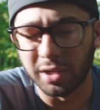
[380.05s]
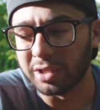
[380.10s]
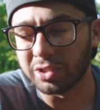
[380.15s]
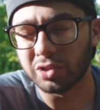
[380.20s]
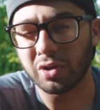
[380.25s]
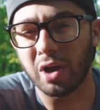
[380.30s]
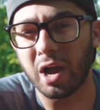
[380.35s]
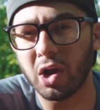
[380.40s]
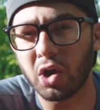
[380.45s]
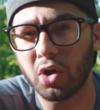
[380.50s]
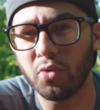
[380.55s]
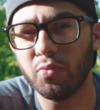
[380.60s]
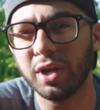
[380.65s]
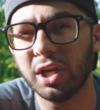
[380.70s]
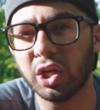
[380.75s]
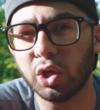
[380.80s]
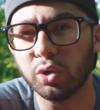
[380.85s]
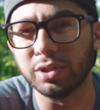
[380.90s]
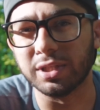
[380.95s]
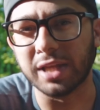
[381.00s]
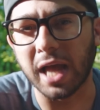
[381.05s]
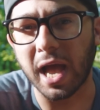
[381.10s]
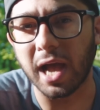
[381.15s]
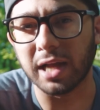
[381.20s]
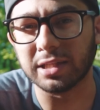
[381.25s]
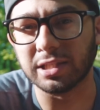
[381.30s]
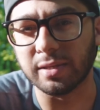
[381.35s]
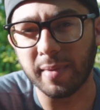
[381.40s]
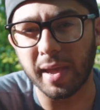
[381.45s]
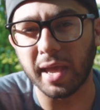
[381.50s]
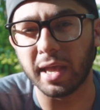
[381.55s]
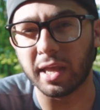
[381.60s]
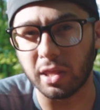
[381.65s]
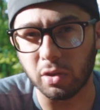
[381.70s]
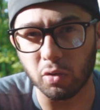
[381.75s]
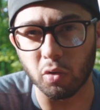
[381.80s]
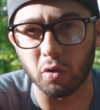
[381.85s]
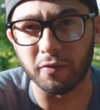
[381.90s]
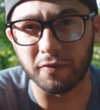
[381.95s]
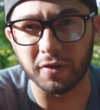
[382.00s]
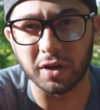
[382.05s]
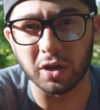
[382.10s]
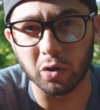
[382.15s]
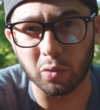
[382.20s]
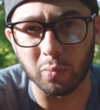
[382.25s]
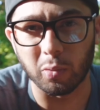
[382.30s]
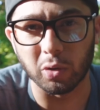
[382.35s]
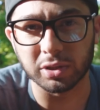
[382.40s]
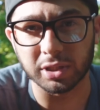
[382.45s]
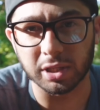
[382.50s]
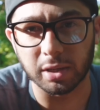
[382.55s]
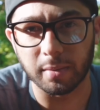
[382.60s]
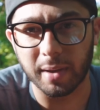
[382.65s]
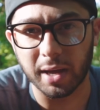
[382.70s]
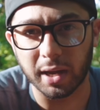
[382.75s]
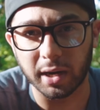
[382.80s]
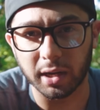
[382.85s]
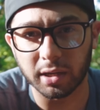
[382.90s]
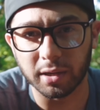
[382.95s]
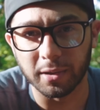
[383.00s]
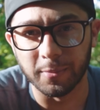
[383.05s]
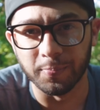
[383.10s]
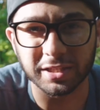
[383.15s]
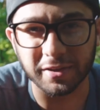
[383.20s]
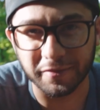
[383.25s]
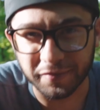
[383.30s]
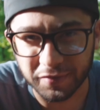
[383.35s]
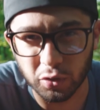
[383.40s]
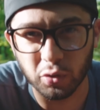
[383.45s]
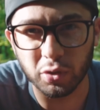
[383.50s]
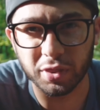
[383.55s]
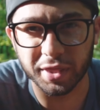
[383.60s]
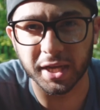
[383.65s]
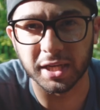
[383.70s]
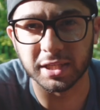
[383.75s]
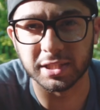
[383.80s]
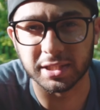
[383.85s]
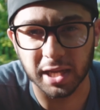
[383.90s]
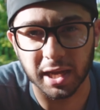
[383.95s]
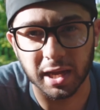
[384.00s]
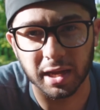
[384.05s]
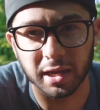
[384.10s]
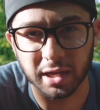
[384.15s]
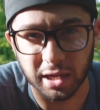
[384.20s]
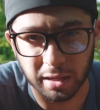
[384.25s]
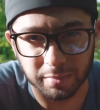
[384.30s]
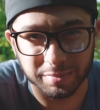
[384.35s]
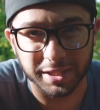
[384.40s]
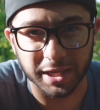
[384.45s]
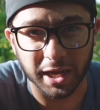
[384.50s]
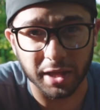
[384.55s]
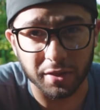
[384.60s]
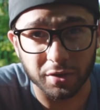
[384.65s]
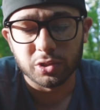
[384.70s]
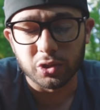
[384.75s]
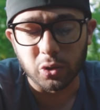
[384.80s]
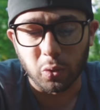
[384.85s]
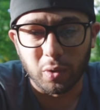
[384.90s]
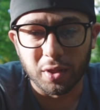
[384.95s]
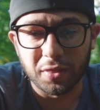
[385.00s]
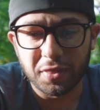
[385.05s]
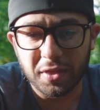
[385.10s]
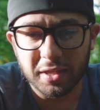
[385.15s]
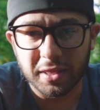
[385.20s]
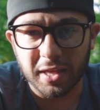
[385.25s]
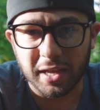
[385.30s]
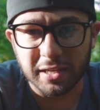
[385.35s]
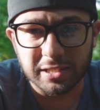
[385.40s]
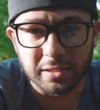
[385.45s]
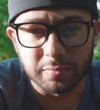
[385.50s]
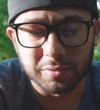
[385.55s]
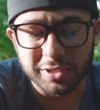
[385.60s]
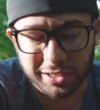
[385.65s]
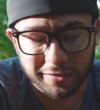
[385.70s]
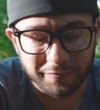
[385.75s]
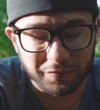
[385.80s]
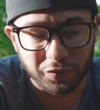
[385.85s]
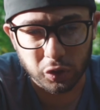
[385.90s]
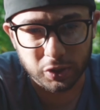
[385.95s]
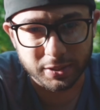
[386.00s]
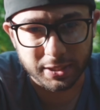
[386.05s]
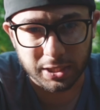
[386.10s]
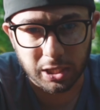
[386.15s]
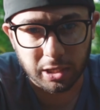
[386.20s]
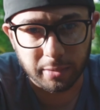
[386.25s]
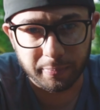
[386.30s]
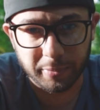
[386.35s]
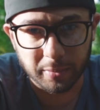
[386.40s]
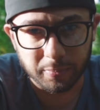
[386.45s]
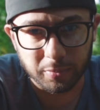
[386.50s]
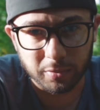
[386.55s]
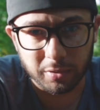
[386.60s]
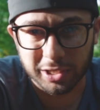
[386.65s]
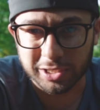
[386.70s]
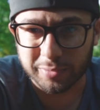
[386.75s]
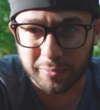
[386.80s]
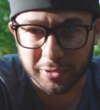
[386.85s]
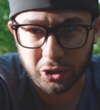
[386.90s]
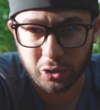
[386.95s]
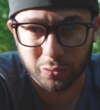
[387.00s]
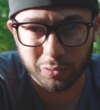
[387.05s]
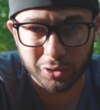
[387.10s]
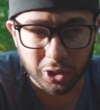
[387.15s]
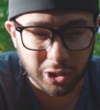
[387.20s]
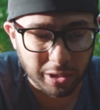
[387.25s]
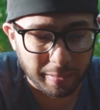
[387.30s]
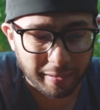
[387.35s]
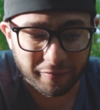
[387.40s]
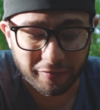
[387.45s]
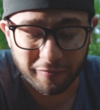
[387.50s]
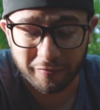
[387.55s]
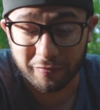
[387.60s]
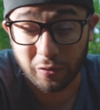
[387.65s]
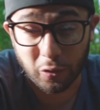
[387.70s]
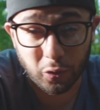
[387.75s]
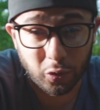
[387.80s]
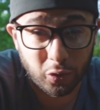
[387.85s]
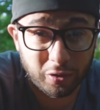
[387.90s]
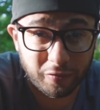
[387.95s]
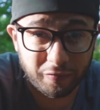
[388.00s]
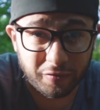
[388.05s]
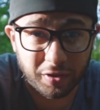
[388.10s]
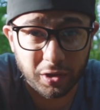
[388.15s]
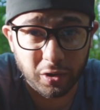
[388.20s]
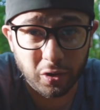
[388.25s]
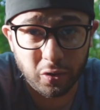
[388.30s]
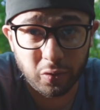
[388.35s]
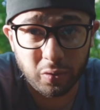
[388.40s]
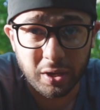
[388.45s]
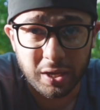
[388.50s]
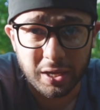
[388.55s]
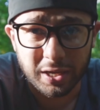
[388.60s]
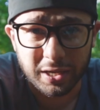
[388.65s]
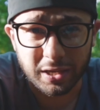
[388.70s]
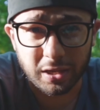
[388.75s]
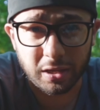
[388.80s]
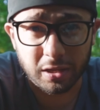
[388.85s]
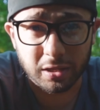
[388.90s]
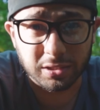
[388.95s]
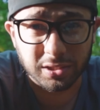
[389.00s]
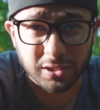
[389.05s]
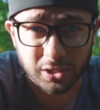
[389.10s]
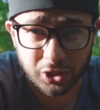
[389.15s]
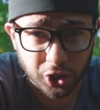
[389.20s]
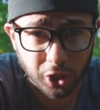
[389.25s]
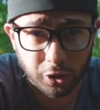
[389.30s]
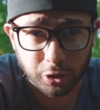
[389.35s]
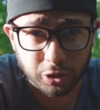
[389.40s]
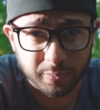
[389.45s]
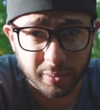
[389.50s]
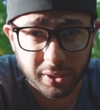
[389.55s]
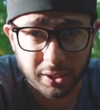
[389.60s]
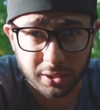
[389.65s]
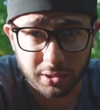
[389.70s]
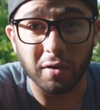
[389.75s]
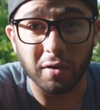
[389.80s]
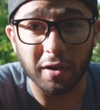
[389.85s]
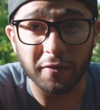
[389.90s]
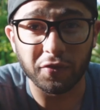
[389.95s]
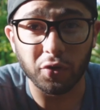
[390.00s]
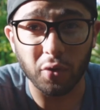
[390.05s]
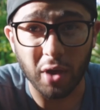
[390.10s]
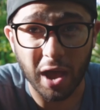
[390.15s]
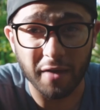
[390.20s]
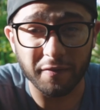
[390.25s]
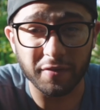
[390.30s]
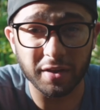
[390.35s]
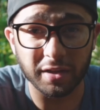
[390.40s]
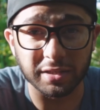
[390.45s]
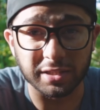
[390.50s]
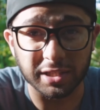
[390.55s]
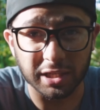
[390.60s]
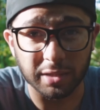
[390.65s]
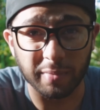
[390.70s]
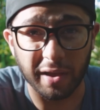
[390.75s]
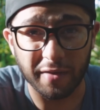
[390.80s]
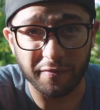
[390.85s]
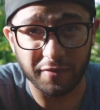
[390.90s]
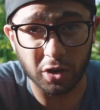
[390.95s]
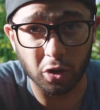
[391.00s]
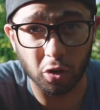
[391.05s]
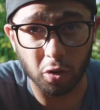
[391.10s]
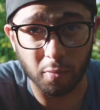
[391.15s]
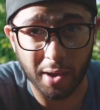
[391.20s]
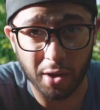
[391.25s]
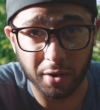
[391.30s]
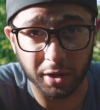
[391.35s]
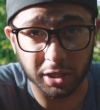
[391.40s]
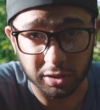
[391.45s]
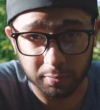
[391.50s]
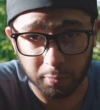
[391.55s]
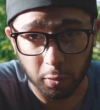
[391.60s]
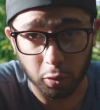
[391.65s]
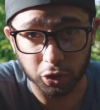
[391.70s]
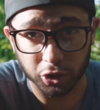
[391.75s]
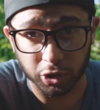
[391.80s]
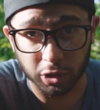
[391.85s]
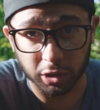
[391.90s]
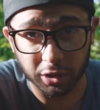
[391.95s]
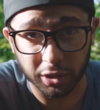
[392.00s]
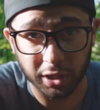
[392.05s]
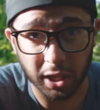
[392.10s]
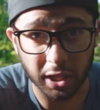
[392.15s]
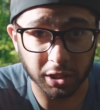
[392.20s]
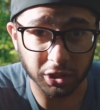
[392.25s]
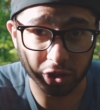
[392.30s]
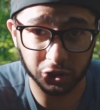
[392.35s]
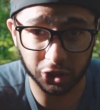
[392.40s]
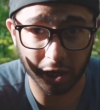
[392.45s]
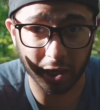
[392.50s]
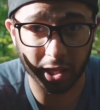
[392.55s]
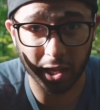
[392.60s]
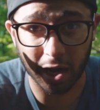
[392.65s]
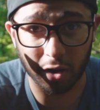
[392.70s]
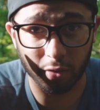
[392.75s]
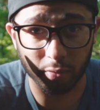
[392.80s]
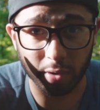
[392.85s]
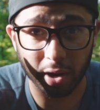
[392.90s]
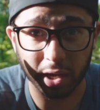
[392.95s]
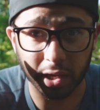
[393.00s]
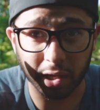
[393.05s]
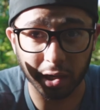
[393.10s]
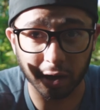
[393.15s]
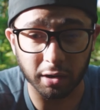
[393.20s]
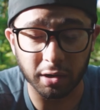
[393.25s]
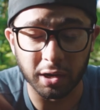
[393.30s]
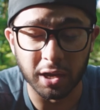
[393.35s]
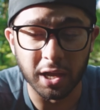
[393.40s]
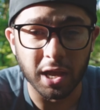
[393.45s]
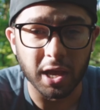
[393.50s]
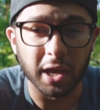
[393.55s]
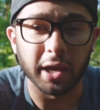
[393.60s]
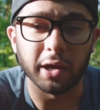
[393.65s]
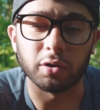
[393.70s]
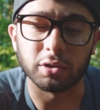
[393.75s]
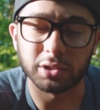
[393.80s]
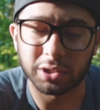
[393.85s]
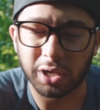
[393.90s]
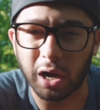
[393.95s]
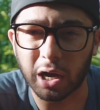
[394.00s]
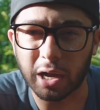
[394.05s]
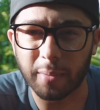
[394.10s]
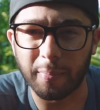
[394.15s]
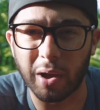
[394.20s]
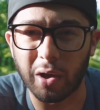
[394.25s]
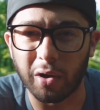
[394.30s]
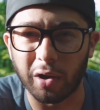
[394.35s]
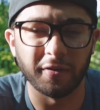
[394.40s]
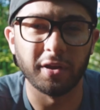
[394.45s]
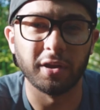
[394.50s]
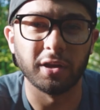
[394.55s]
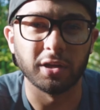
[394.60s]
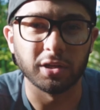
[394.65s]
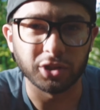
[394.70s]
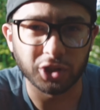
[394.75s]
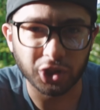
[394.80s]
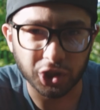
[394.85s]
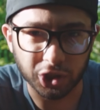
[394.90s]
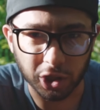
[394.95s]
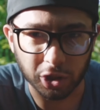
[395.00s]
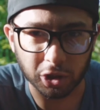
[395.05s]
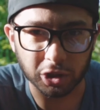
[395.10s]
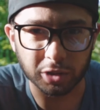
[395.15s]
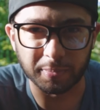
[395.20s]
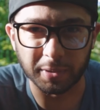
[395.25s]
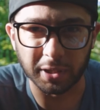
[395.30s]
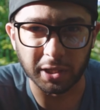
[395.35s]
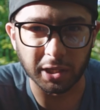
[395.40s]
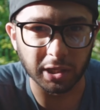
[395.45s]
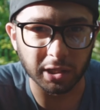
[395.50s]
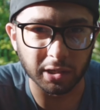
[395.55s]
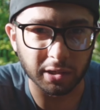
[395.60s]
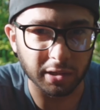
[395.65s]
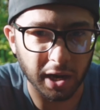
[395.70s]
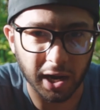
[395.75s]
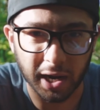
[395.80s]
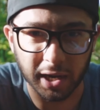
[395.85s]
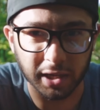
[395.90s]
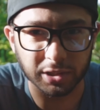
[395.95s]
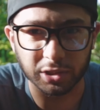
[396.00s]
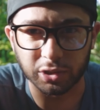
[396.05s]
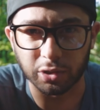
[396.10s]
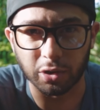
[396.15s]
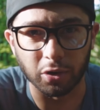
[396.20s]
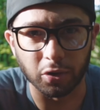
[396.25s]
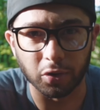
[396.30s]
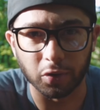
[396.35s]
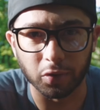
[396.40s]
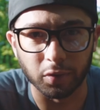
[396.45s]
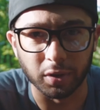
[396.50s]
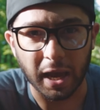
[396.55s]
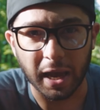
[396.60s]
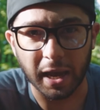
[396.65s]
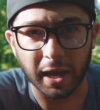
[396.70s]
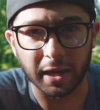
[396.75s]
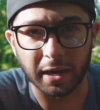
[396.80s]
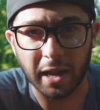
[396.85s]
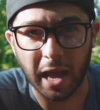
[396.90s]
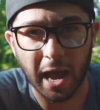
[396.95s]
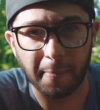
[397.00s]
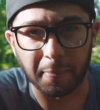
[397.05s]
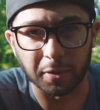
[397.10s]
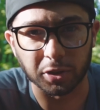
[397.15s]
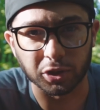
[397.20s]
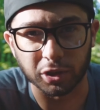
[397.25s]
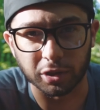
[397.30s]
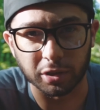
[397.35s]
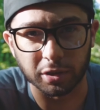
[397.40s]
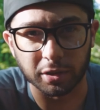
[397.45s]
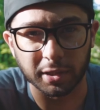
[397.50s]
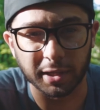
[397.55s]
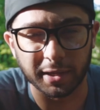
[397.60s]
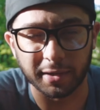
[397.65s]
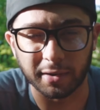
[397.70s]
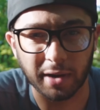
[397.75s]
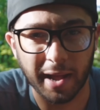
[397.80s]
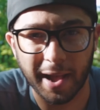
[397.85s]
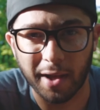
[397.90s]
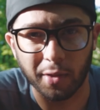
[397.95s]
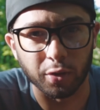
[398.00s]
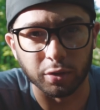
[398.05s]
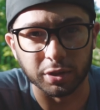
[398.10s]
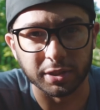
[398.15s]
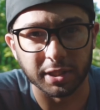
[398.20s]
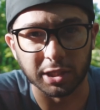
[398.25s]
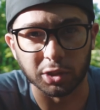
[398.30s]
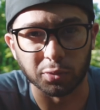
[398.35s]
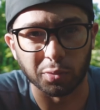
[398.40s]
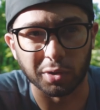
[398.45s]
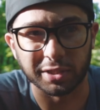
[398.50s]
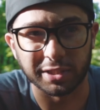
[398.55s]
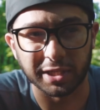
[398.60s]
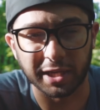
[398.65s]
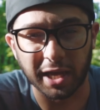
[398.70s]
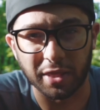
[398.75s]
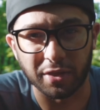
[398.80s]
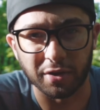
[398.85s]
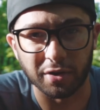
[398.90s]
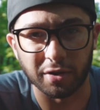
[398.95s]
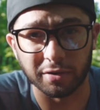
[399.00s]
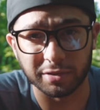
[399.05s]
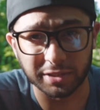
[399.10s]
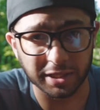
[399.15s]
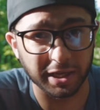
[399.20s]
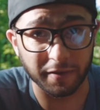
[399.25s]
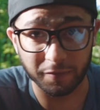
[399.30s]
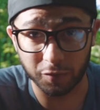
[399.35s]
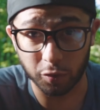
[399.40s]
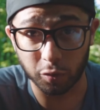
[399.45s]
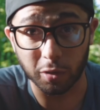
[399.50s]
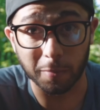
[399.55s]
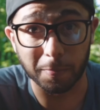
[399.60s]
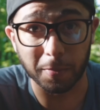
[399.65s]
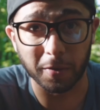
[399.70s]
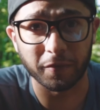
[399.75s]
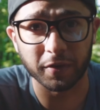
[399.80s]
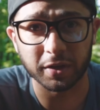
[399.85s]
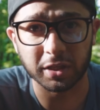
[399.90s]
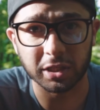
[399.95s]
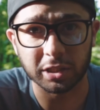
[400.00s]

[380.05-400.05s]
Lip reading: So how can we use that to make your video more cinematic? It's a few things that come together. So one thing that seems to confuse a lot of people, especially when you're coming from photo to video, is the shutter speed. If you haven't seen my video about exposure, you can check it out right here. It'll talk about shutter speed, ISO, and aperture, and how those things work together to give you the perfect